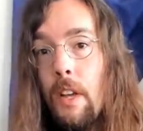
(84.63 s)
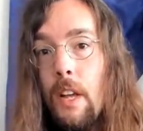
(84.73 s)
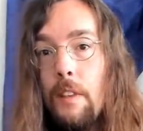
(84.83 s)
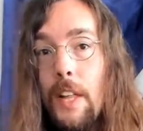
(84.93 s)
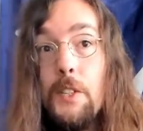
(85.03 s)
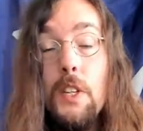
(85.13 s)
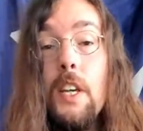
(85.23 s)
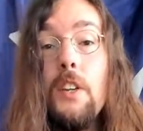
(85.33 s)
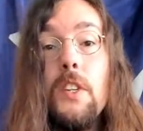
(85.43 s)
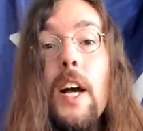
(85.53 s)
That's in the
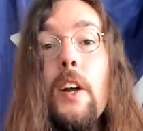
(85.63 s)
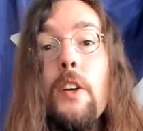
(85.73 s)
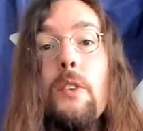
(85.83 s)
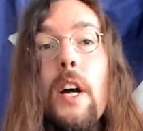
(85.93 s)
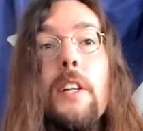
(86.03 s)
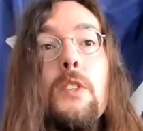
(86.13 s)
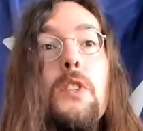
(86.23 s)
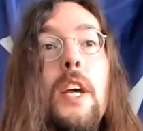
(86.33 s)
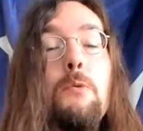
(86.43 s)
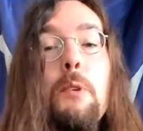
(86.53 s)
entire United
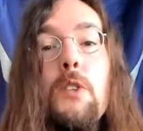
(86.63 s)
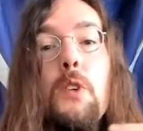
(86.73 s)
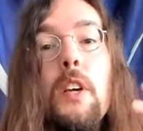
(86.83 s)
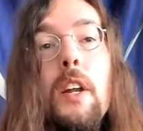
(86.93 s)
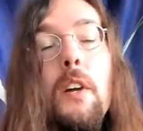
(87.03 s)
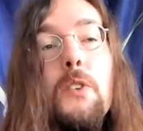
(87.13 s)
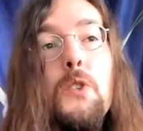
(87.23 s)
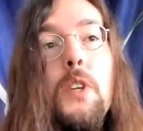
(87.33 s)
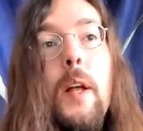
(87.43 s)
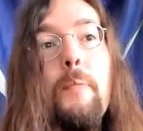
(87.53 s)
States, because you got to
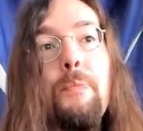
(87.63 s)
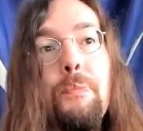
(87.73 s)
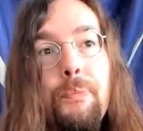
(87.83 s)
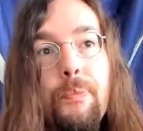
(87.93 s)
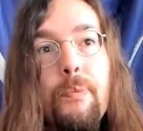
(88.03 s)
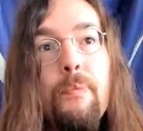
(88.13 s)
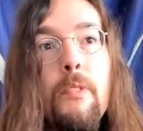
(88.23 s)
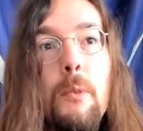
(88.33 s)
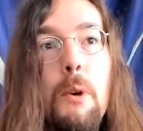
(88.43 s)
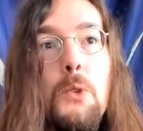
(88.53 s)
understand,
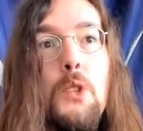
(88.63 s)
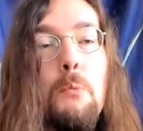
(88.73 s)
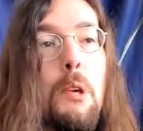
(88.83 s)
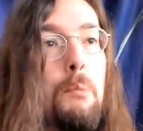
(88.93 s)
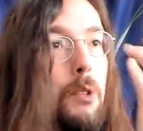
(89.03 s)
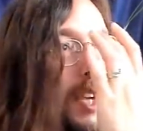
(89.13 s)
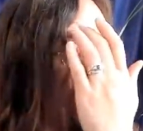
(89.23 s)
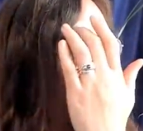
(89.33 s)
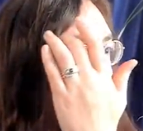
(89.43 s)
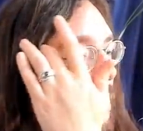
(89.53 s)
most of the people taking
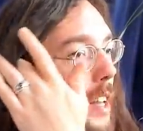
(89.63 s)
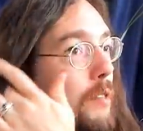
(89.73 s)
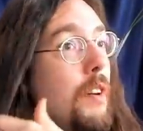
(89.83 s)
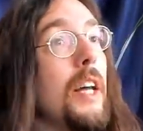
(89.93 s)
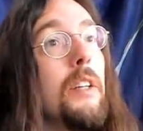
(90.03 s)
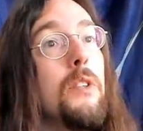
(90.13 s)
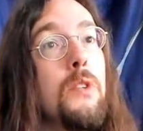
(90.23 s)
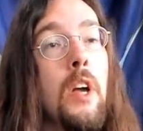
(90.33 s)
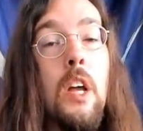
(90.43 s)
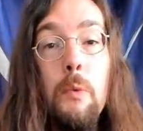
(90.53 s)
part in that violence,
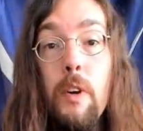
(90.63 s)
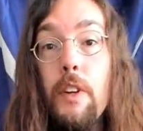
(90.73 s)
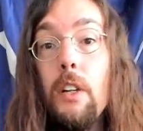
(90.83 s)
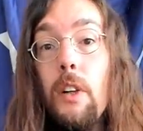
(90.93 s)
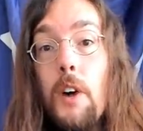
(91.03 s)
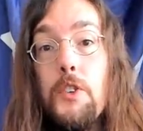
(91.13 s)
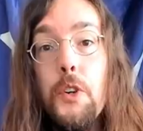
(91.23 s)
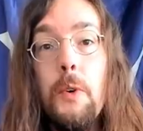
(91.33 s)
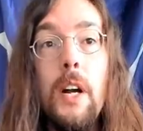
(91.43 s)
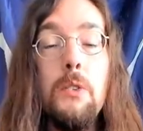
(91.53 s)
where you've got larger
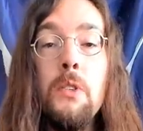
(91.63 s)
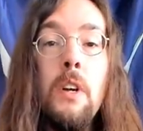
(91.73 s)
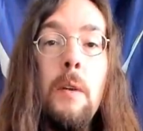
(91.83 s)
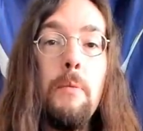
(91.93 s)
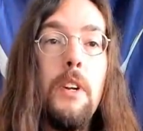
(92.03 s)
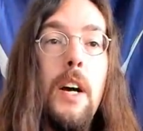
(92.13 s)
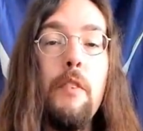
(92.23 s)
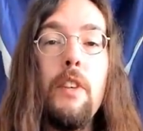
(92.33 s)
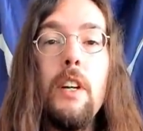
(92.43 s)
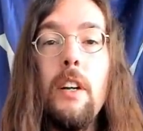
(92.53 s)
crowds, they're not
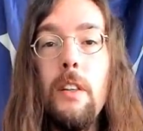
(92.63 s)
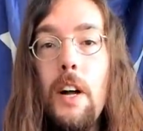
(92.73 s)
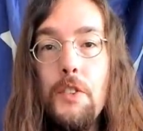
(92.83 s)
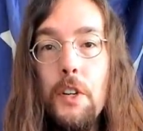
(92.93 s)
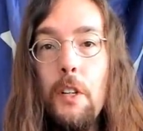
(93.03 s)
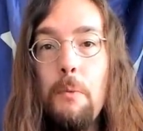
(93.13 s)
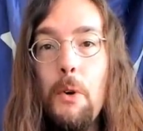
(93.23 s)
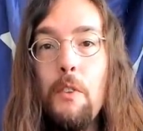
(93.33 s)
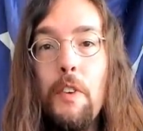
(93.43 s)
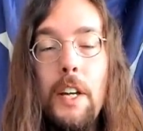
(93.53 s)
even ideologically
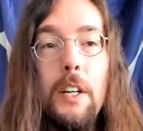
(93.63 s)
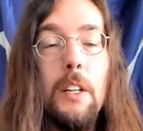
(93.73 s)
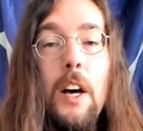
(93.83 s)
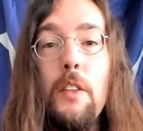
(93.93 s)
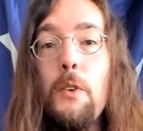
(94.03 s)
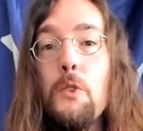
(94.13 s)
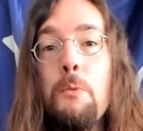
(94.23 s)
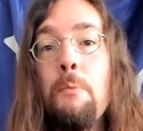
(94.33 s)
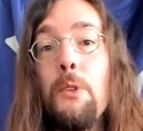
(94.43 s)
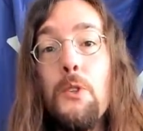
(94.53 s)
motivated. A lot of those
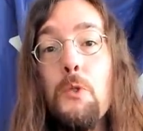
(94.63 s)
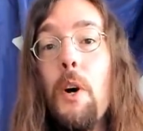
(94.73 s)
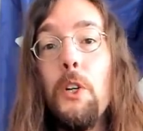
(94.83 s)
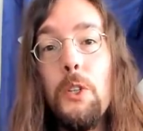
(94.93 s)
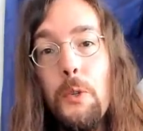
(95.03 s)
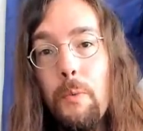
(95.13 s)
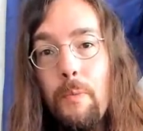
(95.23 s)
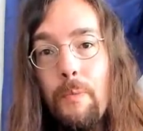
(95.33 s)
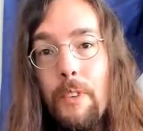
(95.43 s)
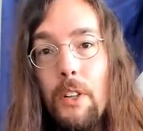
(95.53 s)
people just want to loot.
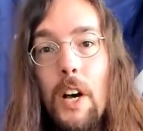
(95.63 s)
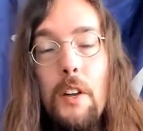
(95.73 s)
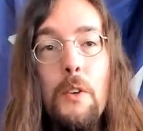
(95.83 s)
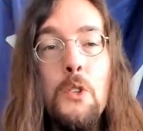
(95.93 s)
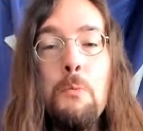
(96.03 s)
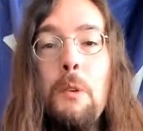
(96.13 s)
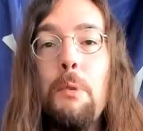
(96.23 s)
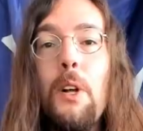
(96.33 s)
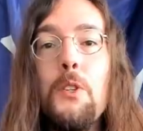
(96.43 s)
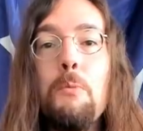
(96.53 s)
A lot of those people
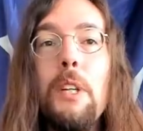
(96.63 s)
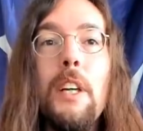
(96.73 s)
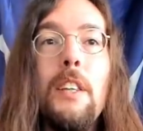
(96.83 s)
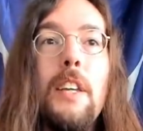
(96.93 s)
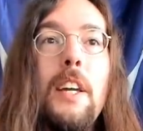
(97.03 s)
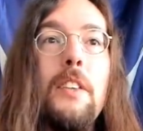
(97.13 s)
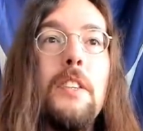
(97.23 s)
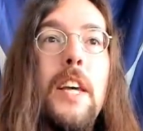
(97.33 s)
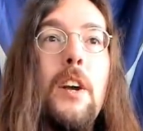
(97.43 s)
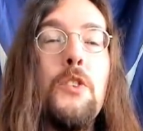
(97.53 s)
ultimately at the end of the
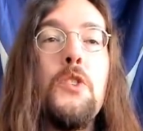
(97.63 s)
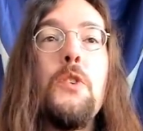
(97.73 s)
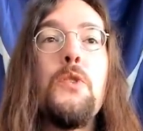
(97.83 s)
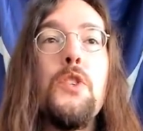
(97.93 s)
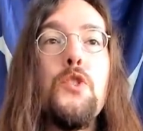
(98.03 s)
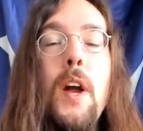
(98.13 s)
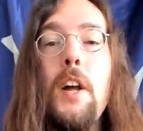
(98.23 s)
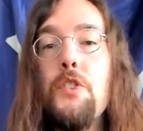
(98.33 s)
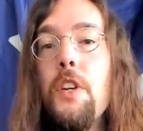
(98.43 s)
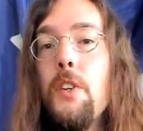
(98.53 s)
day are just using
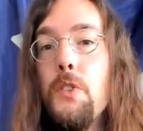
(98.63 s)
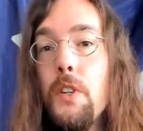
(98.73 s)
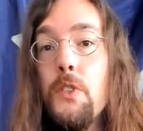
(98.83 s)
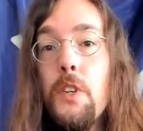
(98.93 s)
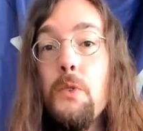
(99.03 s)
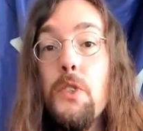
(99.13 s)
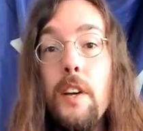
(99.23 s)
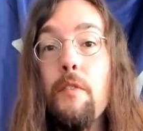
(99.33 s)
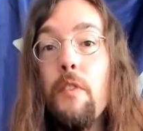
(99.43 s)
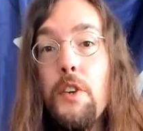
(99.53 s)
tragedy as an excuse to get
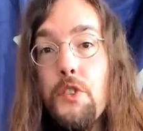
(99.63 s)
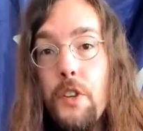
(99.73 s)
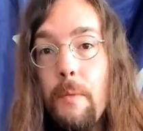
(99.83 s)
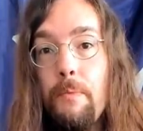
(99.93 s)
free shit.